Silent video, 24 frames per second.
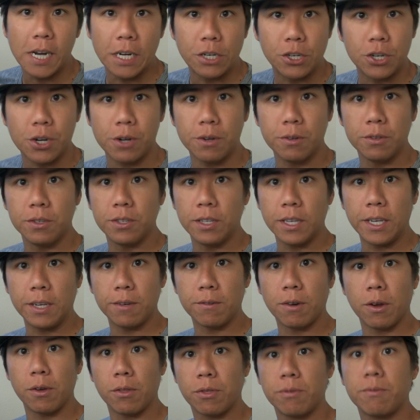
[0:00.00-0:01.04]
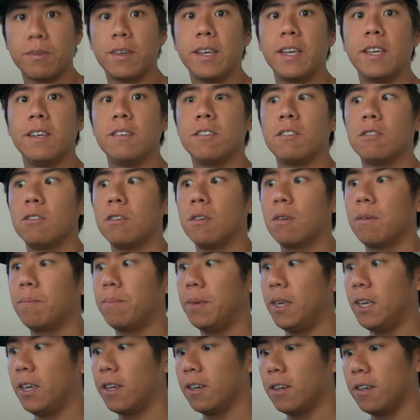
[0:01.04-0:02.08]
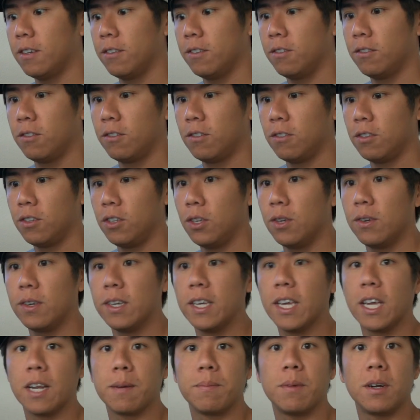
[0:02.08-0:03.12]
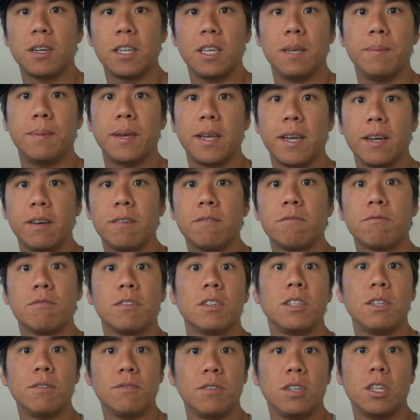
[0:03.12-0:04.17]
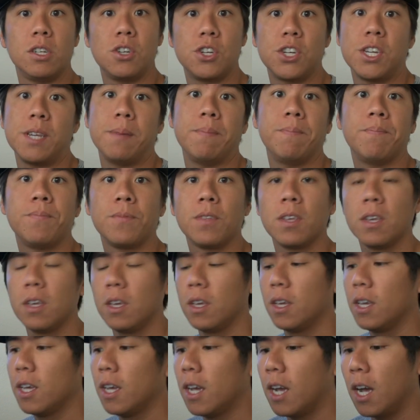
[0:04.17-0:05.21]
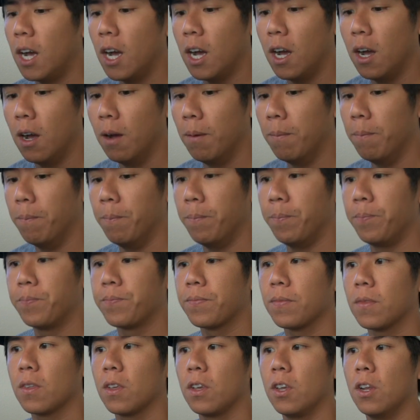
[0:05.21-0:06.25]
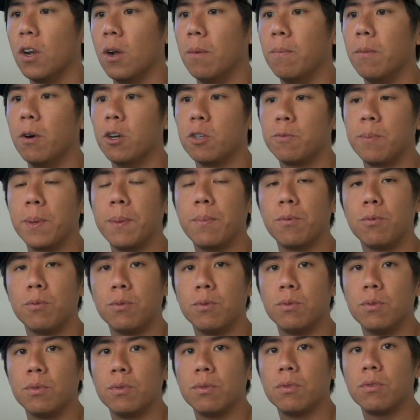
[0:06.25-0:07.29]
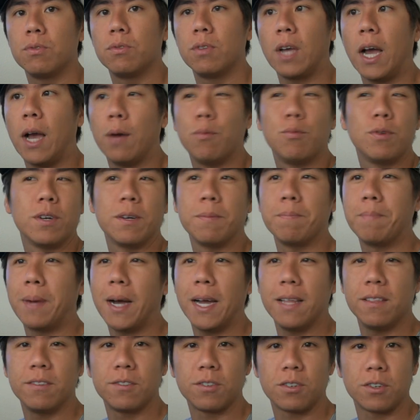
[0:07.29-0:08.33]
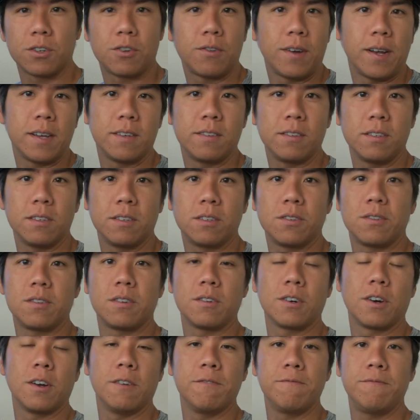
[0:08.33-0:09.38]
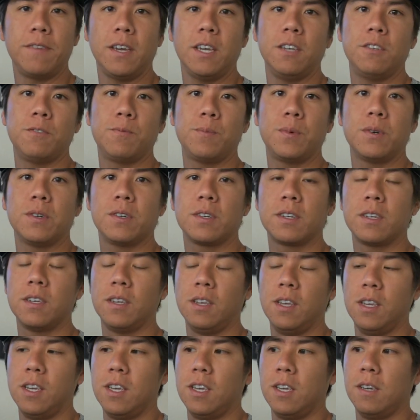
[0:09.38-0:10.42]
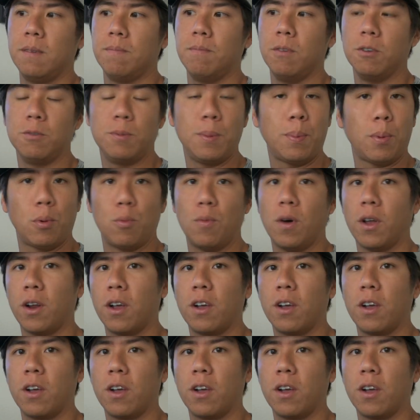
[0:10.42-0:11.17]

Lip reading: chose the Hero 3s because you can get them on eBay really, really cheap. Most people, I wouldn't buy this on Craigslist or on Facebook. Most people want